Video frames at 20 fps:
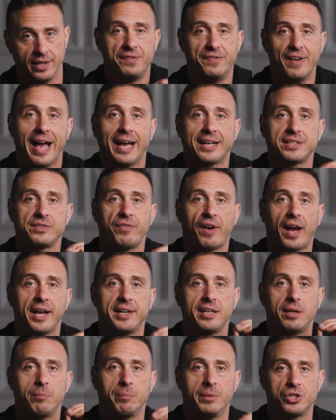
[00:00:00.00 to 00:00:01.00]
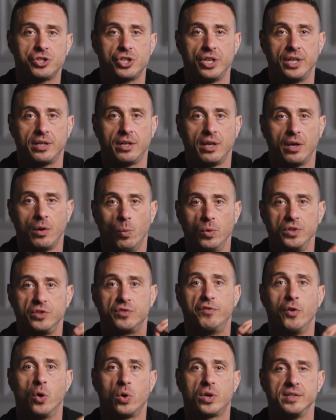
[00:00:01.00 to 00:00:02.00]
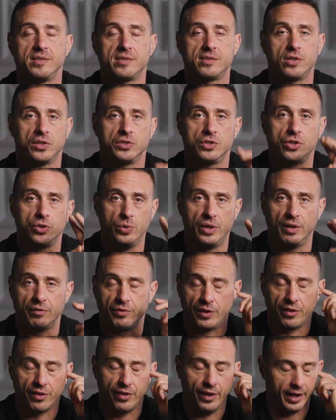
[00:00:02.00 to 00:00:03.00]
Fact finding mission was focused on two different